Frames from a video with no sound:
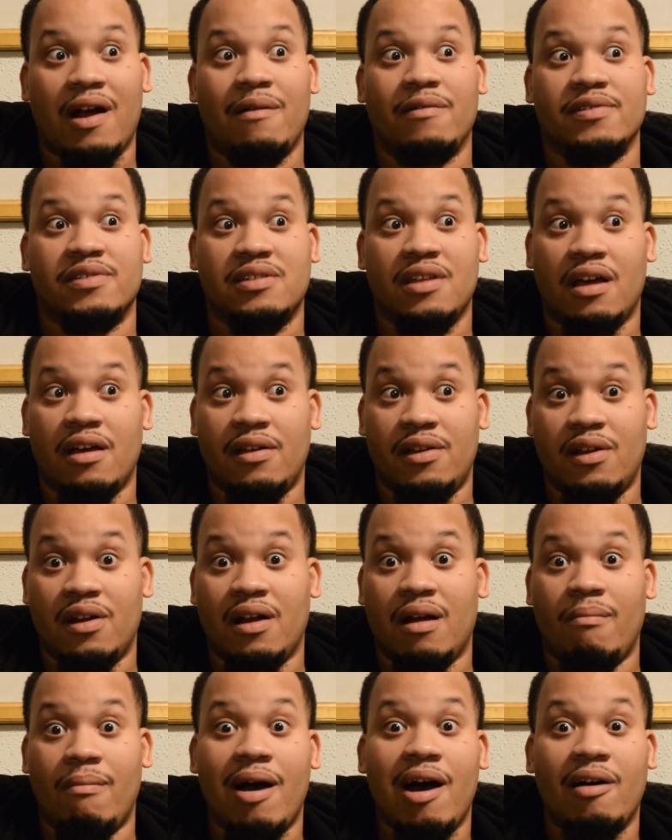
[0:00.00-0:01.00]
where I was telling
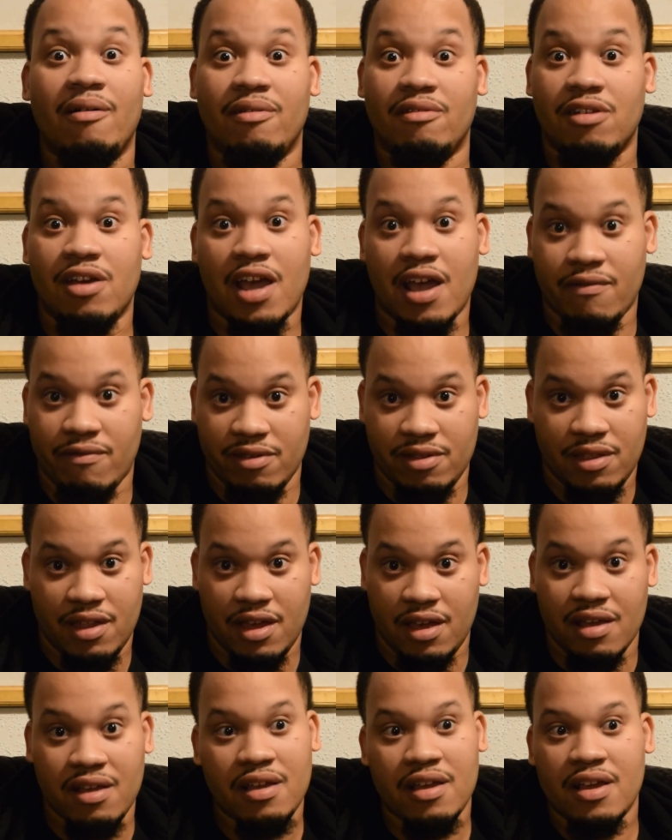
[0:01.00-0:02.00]
her about
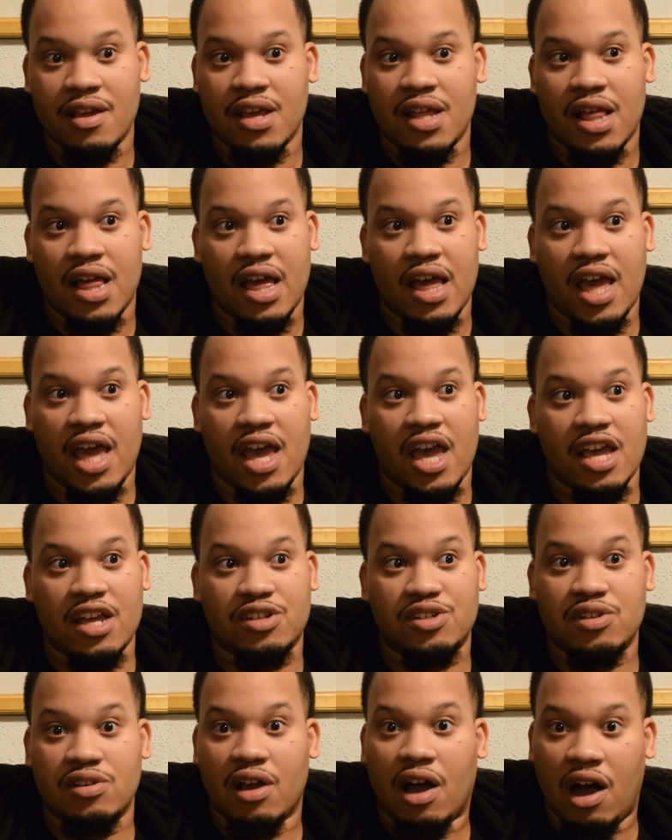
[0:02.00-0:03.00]
everything,
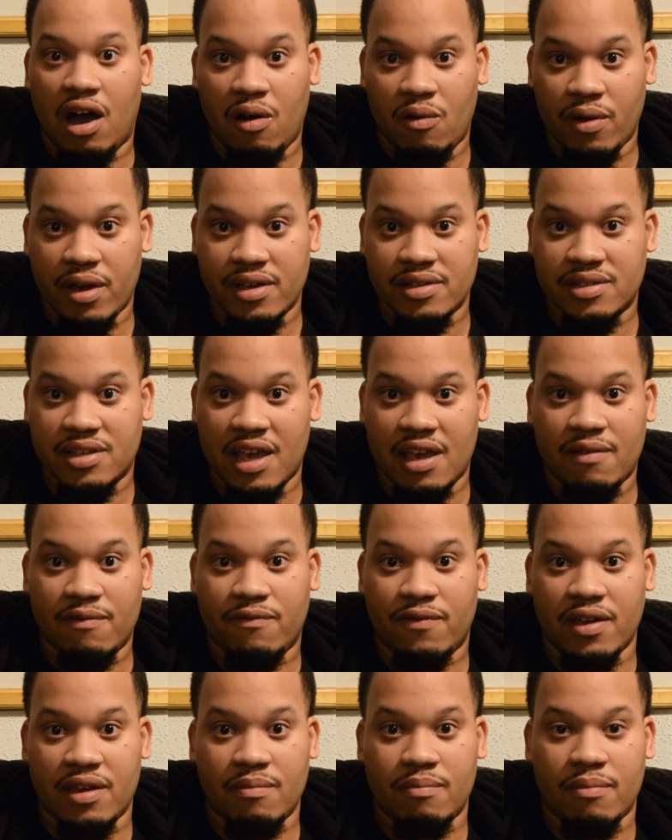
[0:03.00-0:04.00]
and she always
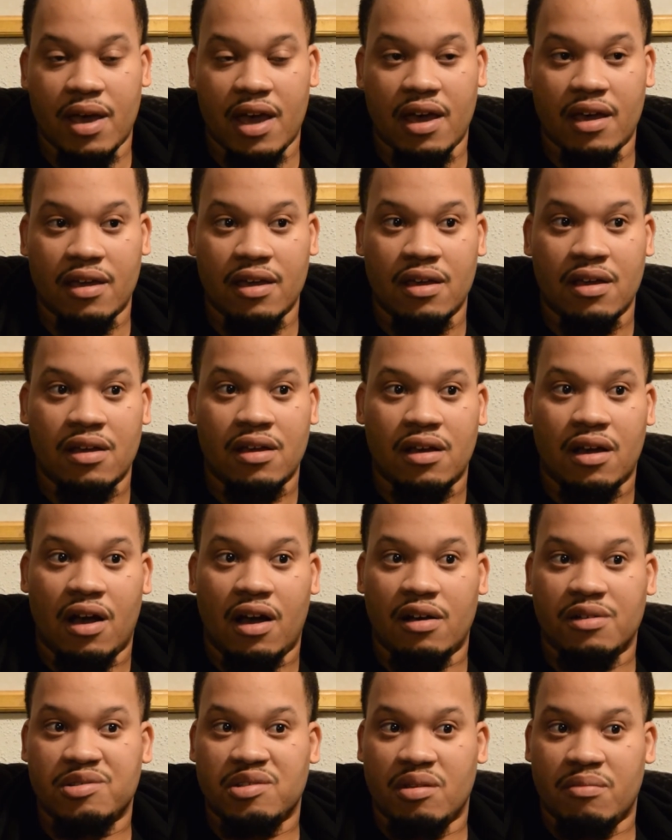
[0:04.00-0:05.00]
gave feedback.
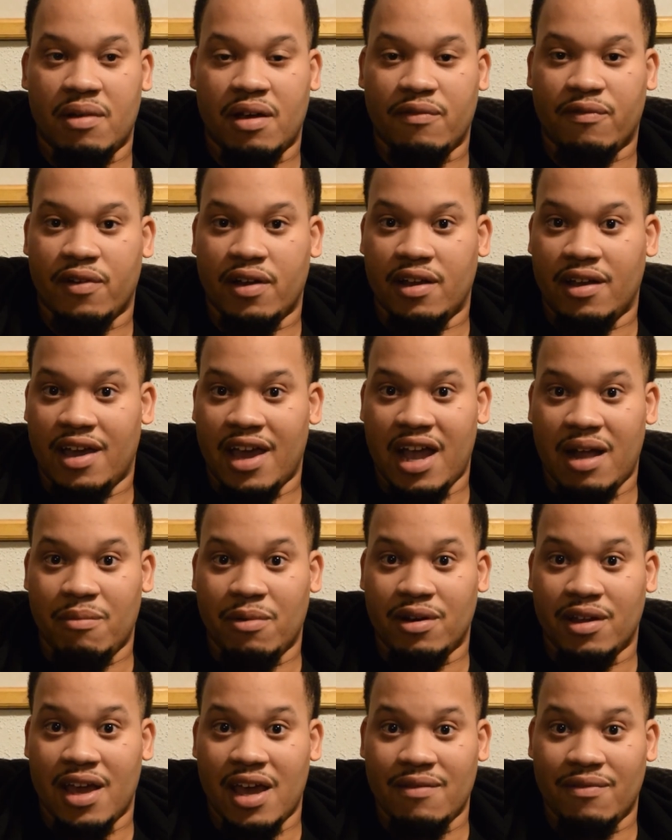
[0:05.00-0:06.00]
Also, my friend
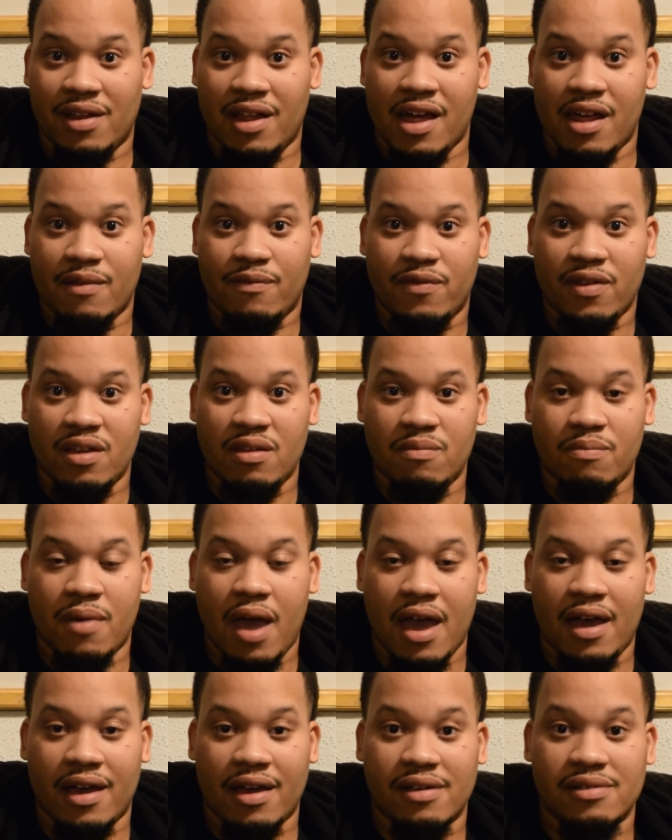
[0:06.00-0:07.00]
Cameron gave a lot of
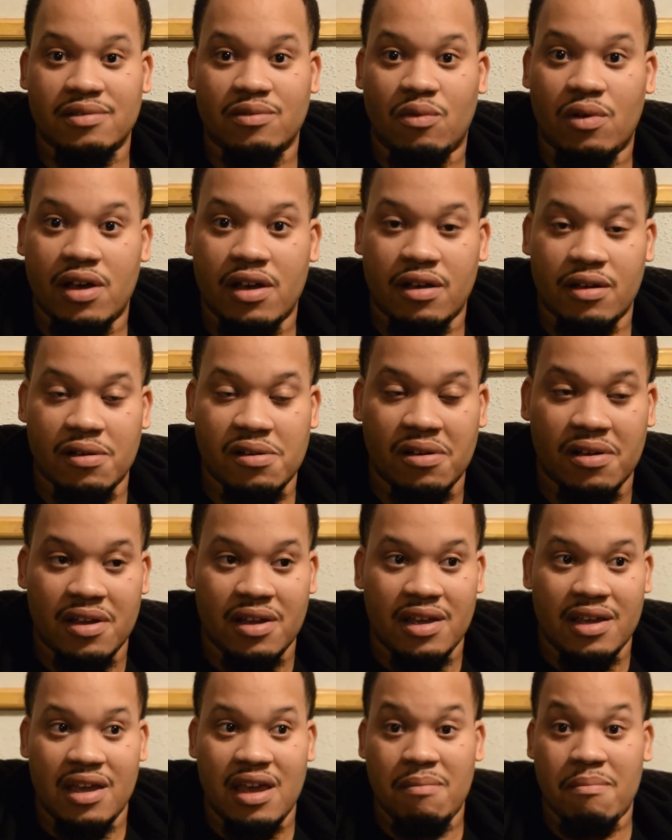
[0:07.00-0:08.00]
feedback as well.
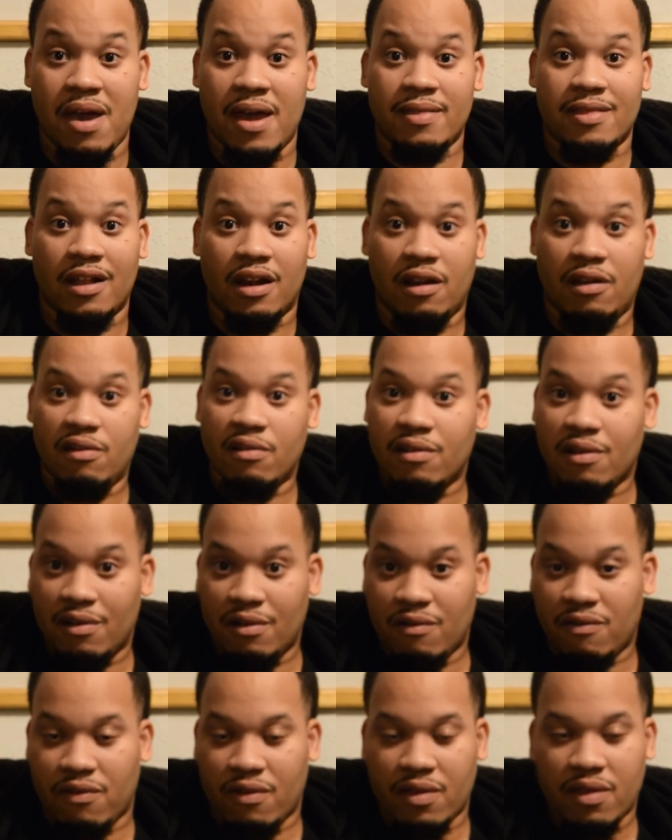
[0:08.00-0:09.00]
He made the
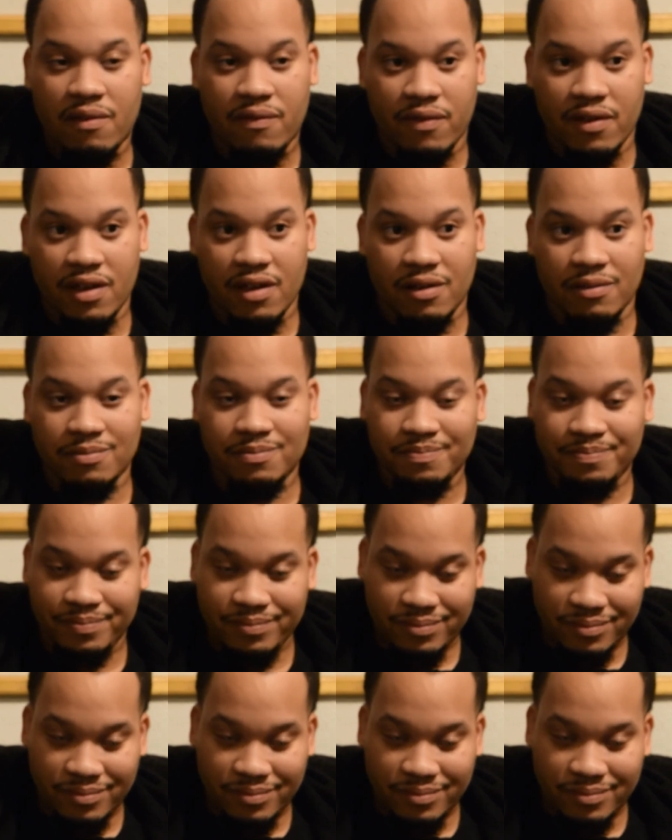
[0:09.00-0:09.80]
logo for the film.